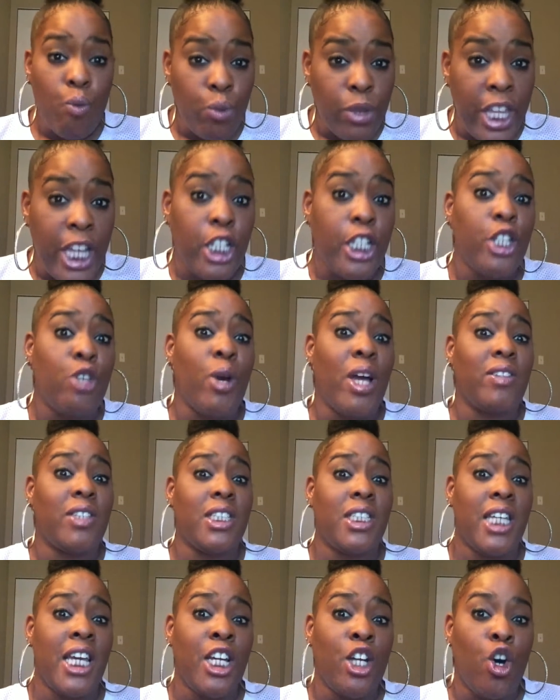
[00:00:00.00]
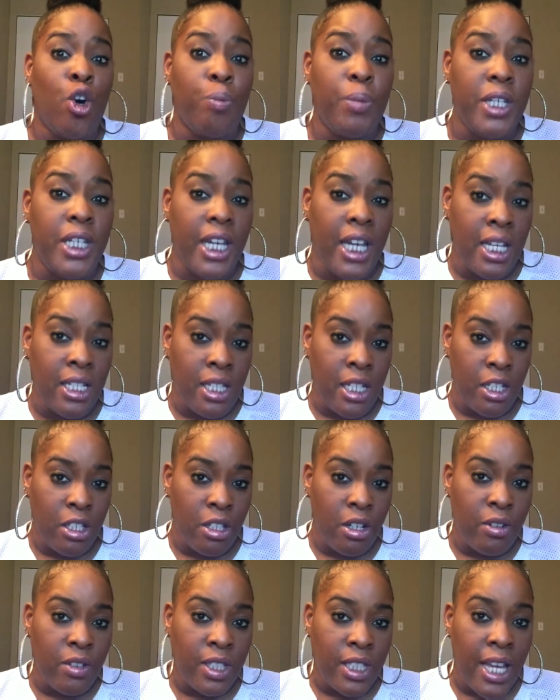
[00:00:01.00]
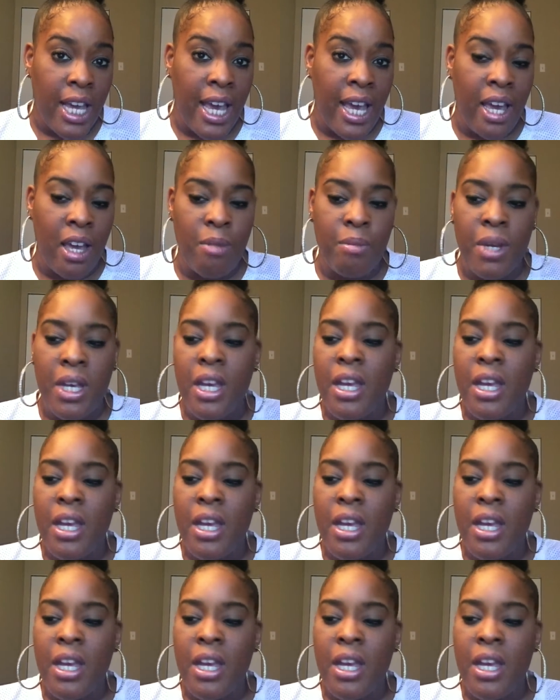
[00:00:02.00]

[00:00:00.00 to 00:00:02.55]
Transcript: that you have to take OPKs at a certain time,